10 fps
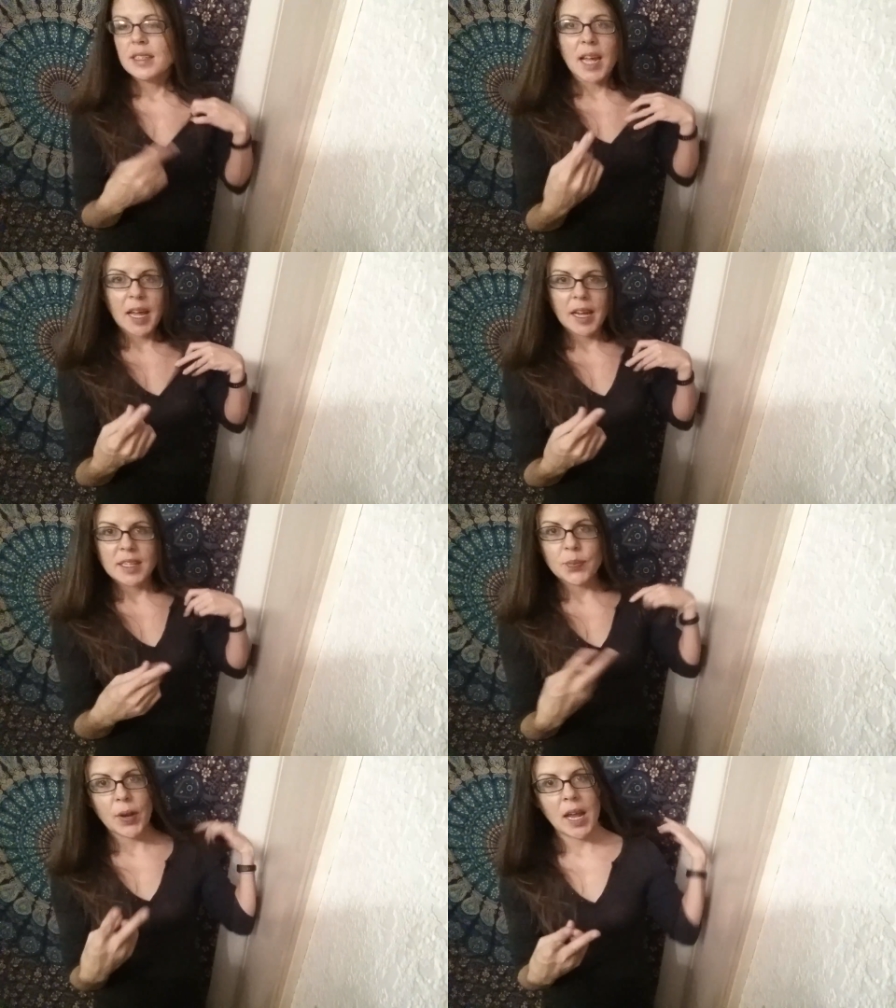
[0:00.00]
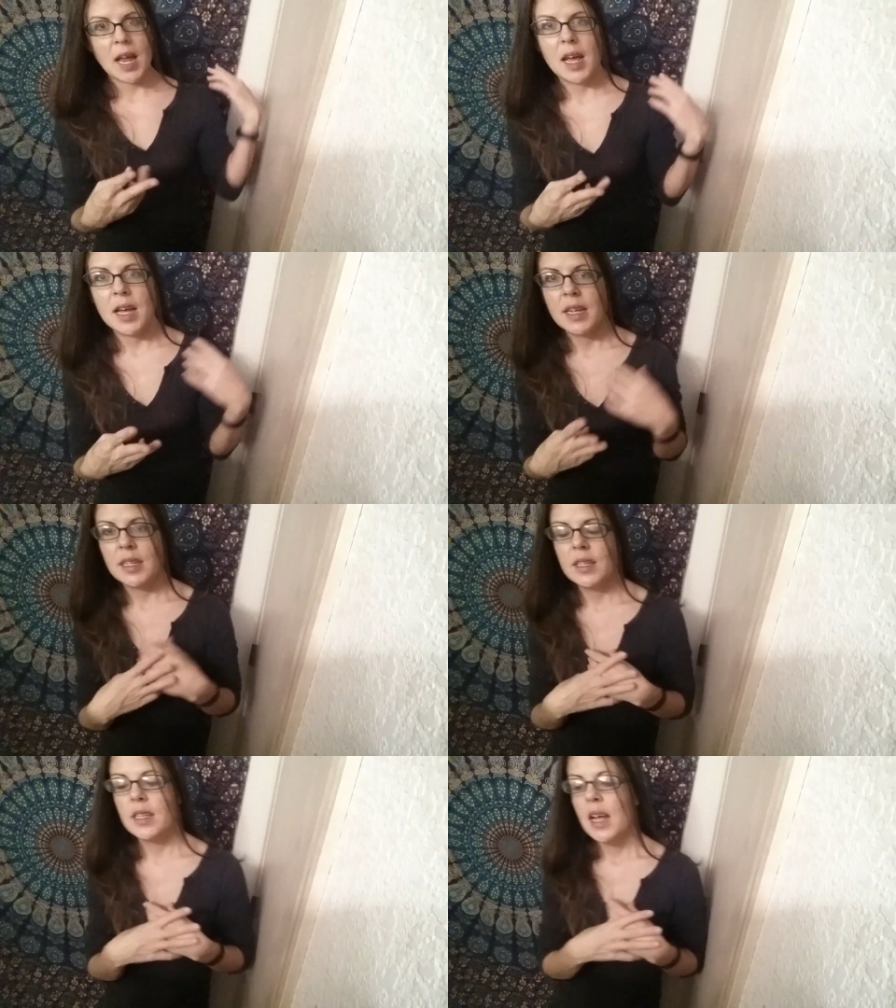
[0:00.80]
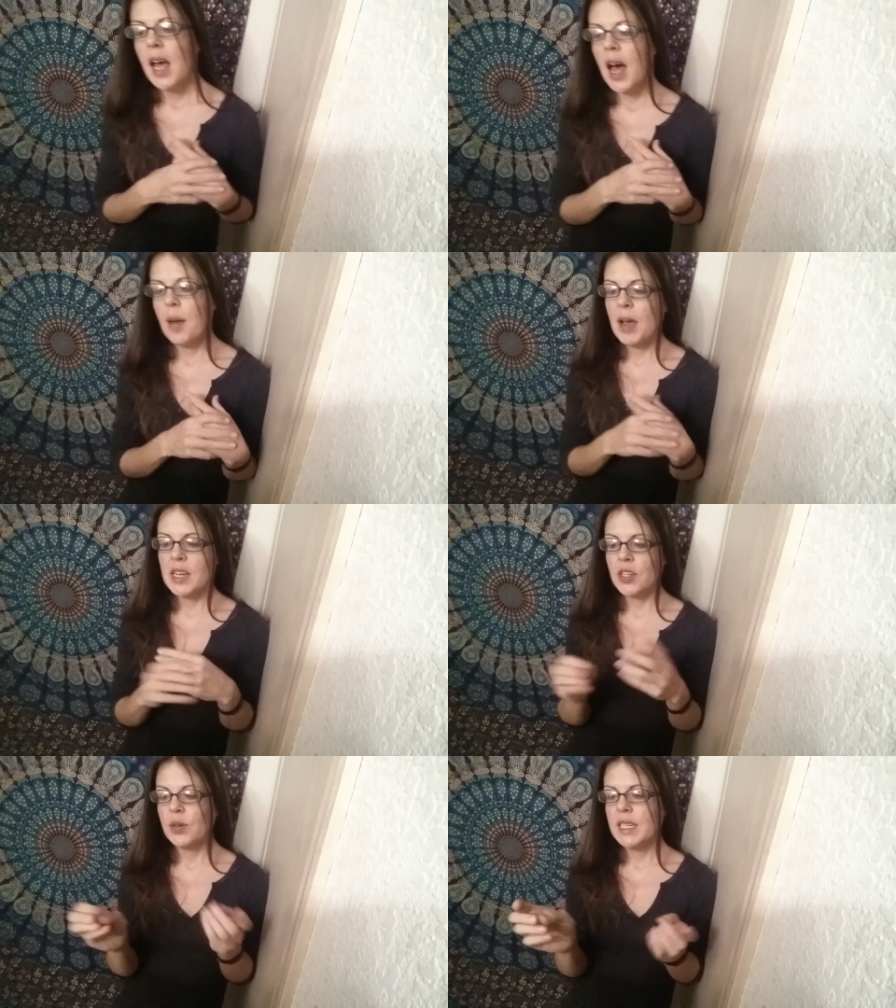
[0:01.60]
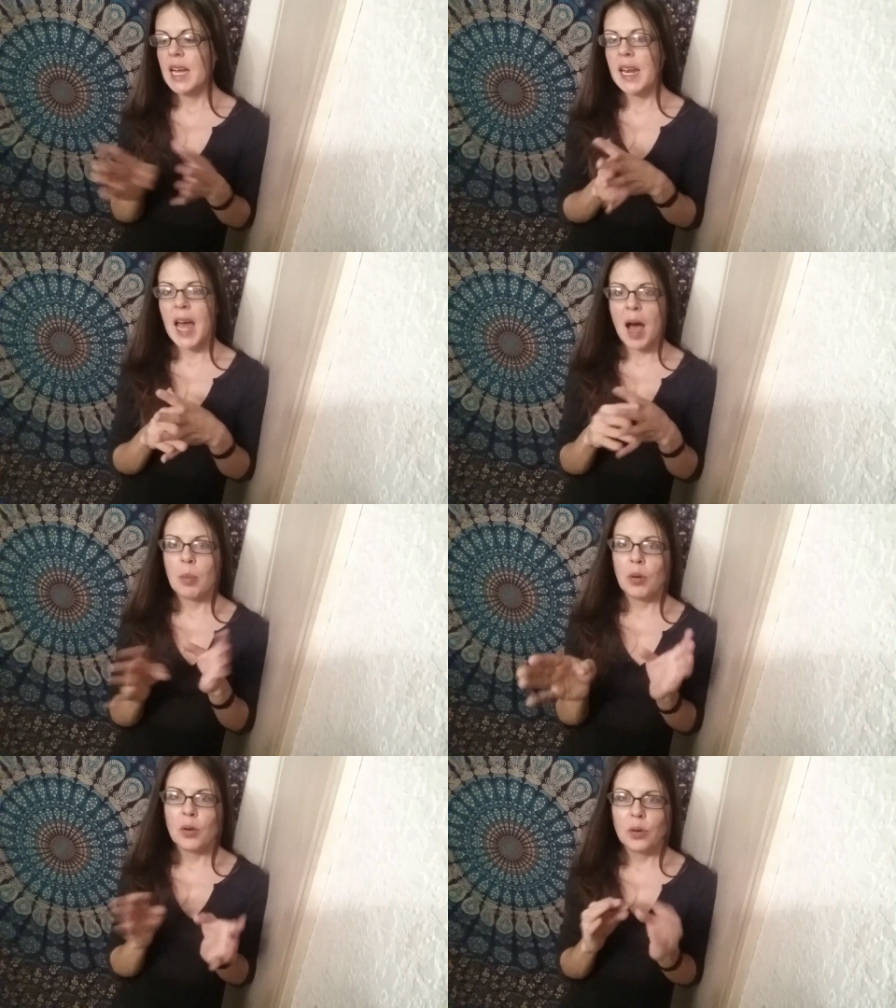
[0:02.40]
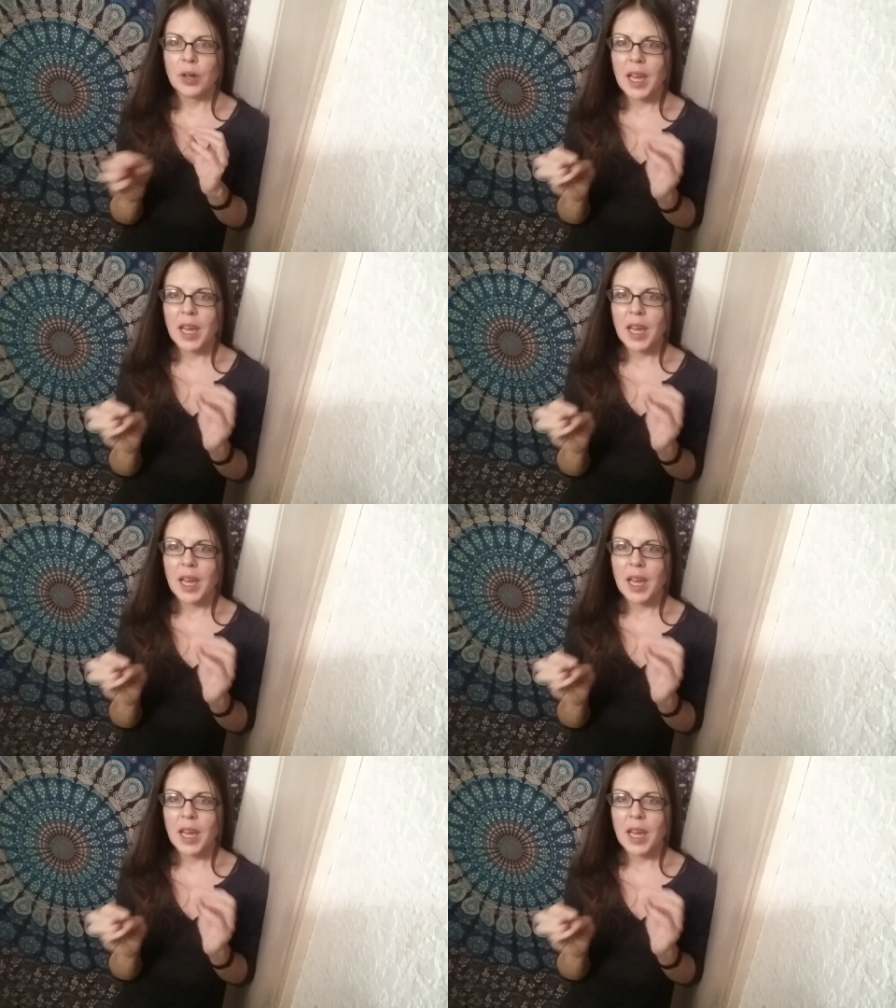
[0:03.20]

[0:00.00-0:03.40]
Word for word: Dates, bananas. I may do a date apple,